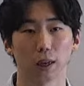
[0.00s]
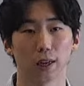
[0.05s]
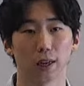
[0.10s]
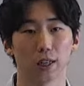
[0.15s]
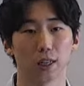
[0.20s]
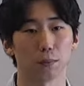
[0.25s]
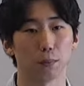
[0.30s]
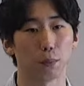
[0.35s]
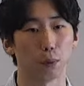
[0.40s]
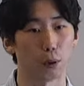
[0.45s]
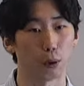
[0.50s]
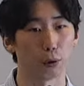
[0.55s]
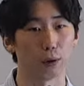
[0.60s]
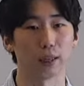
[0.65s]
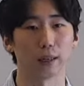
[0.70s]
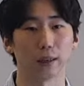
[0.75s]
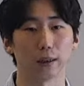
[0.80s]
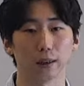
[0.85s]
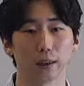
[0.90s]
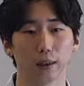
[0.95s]

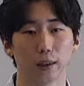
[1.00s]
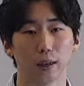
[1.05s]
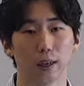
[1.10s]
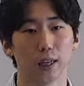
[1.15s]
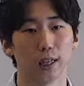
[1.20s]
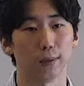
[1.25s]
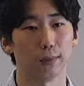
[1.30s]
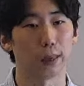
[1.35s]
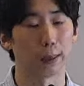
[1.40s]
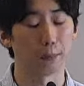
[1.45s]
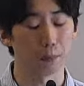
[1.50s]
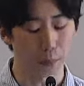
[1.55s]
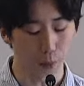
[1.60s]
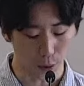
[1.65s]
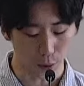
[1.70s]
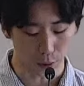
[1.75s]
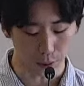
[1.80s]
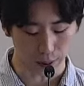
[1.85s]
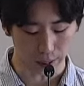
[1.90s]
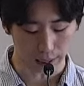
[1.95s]
pouring, he's being
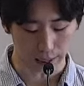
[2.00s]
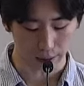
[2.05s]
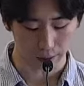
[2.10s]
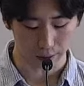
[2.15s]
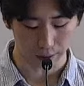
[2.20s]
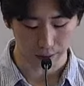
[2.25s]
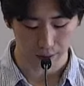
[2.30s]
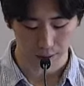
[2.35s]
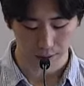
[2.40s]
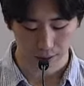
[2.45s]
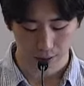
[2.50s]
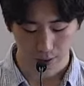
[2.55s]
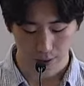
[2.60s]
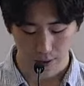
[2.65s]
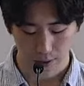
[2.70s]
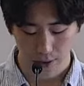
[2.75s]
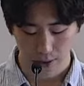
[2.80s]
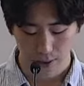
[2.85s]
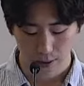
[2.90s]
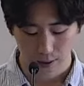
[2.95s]
poured out.
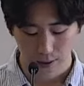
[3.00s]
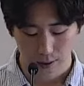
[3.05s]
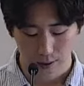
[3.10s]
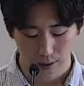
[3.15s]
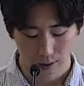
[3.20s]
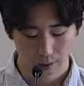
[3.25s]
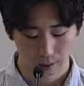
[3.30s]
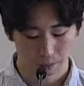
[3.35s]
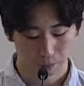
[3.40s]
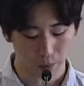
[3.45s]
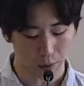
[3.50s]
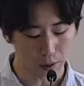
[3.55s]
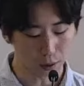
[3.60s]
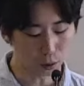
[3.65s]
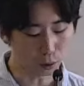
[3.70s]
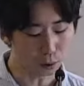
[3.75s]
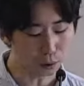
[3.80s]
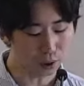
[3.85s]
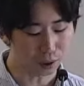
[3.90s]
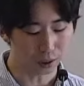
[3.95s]
But he's
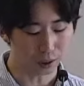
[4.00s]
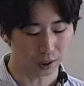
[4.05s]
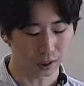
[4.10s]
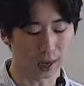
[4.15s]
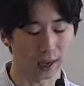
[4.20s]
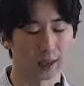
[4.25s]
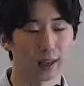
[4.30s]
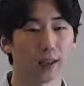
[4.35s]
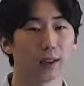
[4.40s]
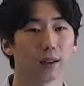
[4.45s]
also saying